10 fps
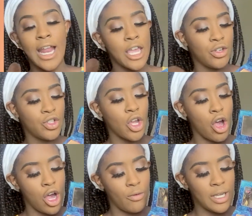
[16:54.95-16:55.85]
I usually
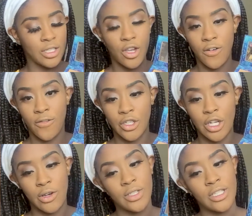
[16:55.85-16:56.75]
always go for
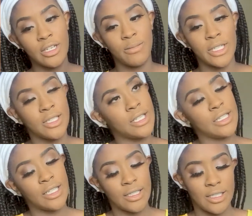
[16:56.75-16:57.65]
Toasted, but
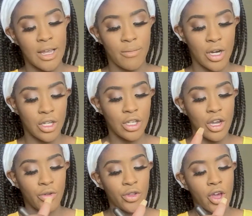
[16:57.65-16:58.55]
since it's summer, you
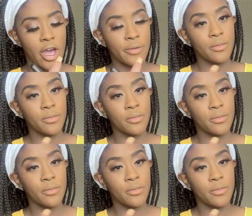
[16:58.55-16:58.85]
know, thought